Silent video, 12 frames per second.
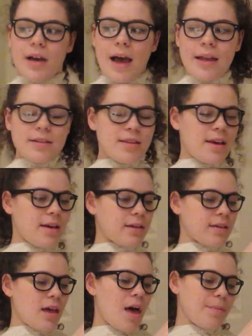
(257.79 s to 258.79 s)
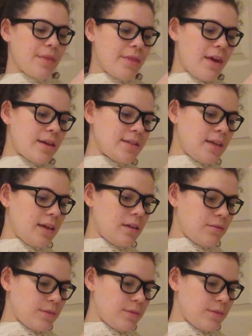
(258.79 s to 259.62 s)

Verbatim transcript: And uh, carbon thirteen,